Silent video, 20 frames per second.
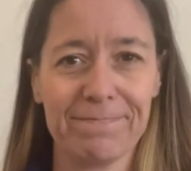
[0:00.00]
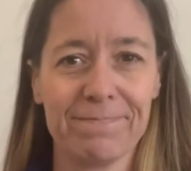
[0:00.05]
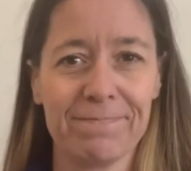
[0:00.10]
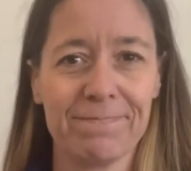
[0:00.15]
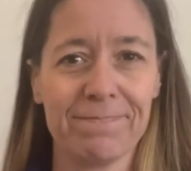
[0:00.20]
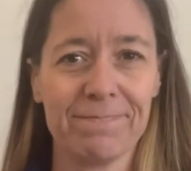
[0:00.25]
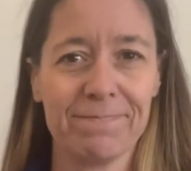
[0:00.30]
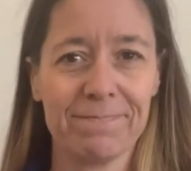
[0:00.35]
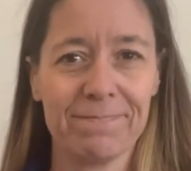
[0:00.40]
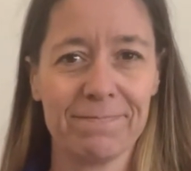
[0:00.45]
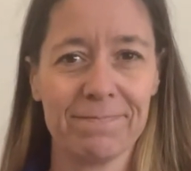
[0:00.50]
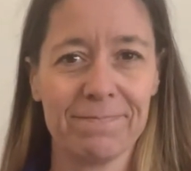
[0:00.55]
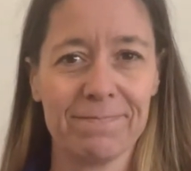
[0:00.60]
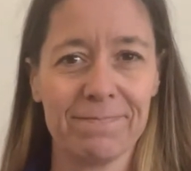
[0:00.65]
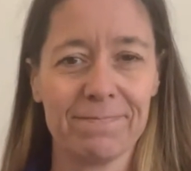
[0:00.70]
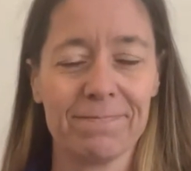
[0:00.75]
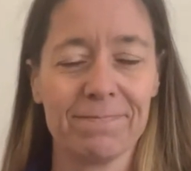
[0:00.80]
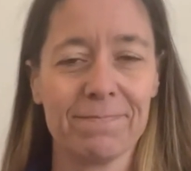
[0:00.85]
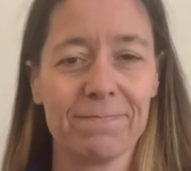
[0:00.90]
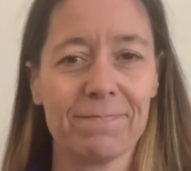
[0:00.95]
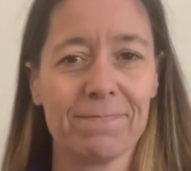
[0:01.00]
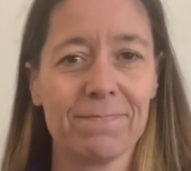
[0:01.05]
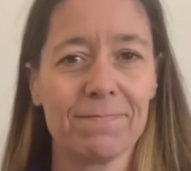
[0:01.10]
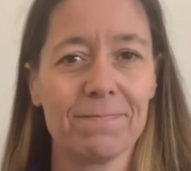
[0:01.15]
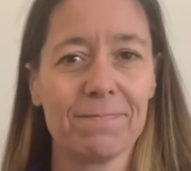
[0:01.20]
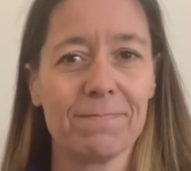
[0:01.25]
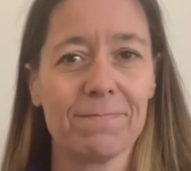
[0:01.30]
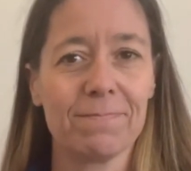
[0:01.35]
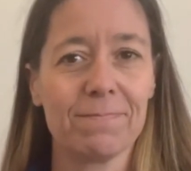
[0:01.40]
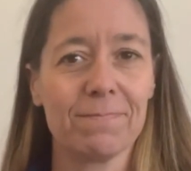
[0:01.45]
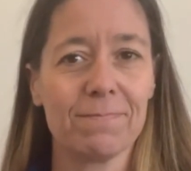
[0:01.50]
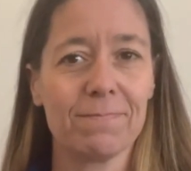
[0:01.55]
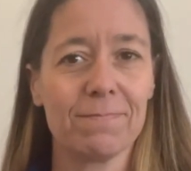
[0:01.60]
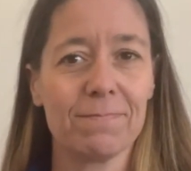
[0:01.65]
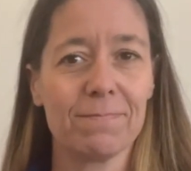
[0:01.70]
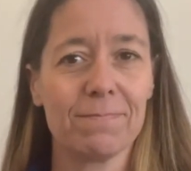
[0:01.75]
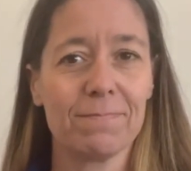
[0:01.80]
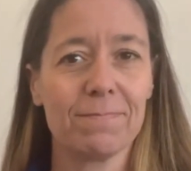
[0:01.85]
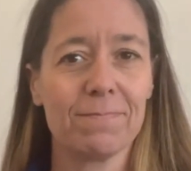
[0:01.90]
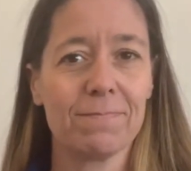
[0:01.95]

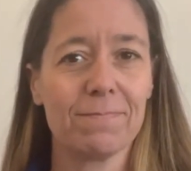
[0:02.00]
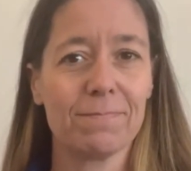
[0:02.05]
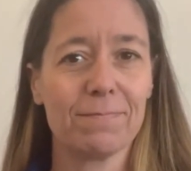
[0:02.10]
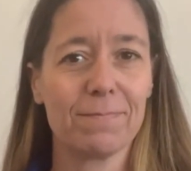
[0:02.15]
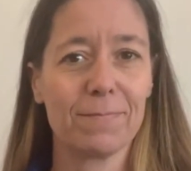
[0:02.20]
No one is speaking in this clip.